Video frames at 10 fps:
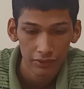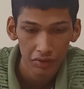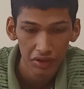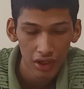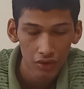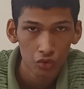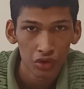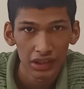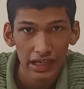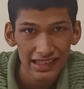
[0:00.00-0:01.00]
They will try to
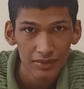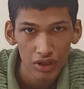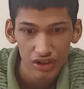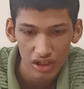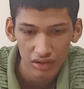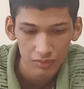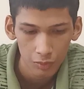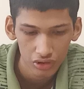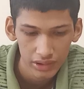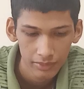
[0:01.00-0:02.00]
eat as much as
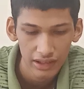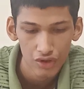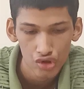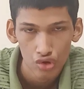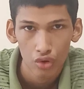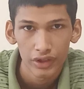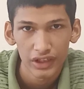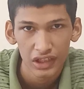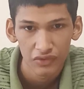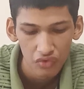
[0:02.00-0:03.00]
possible and store
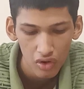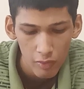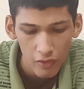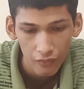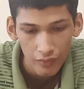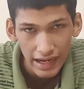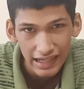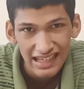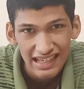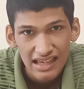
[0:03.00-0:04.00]
it in form of
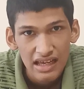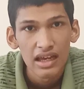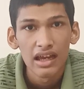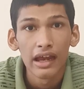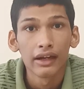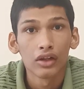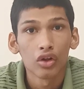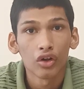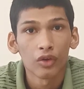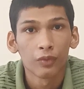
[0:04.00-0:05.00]
fat. And a
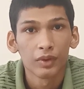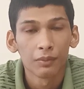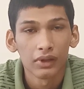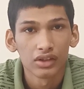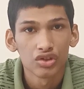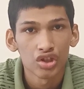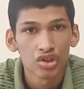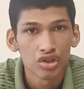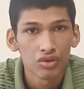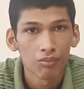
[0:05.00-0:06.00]
lot of people
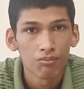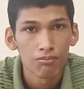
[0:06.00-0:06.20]
just